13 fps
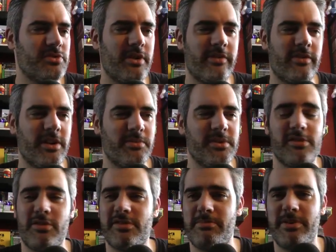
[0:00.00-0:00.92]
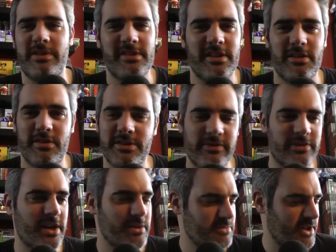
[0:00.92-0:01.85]
Drive Club. There's lots of bugs in lots of
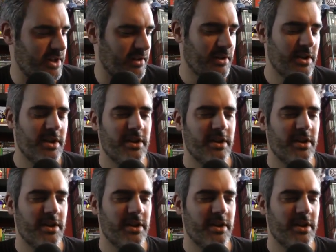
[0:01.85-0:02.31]
games now.